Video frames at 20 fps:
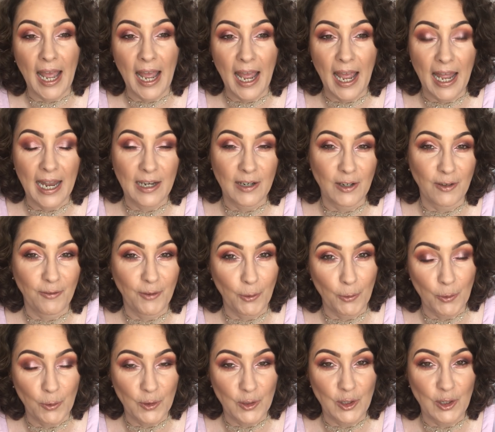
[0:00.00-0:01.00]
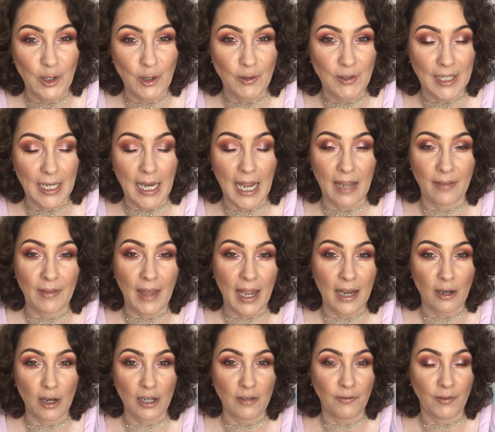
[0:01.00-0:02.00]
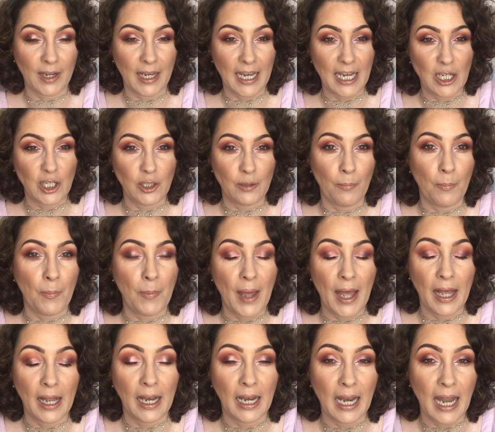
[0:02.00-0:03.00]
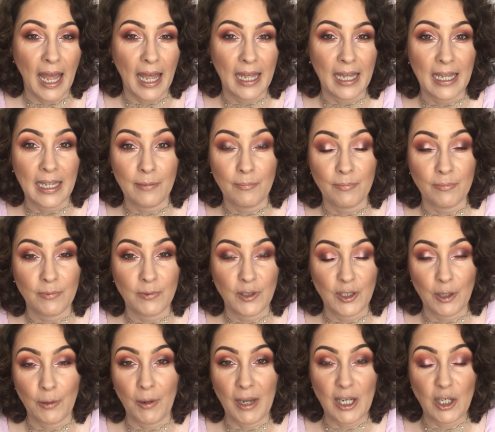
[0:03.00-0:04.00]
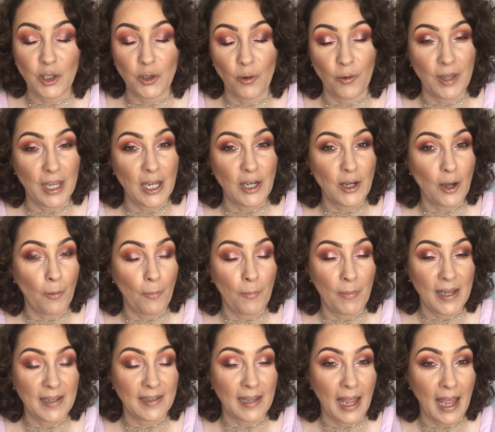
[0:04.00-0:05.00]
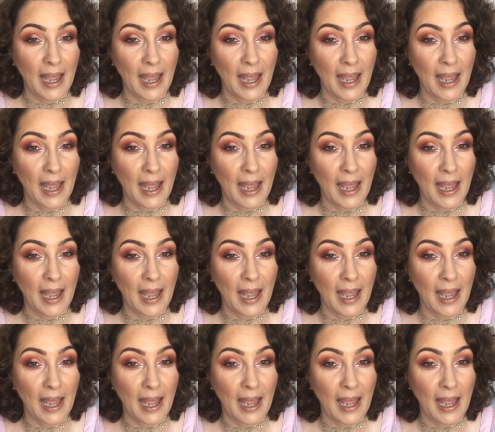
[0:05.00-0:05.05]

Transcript: and of course do select that notification bell to ensure that you don't miss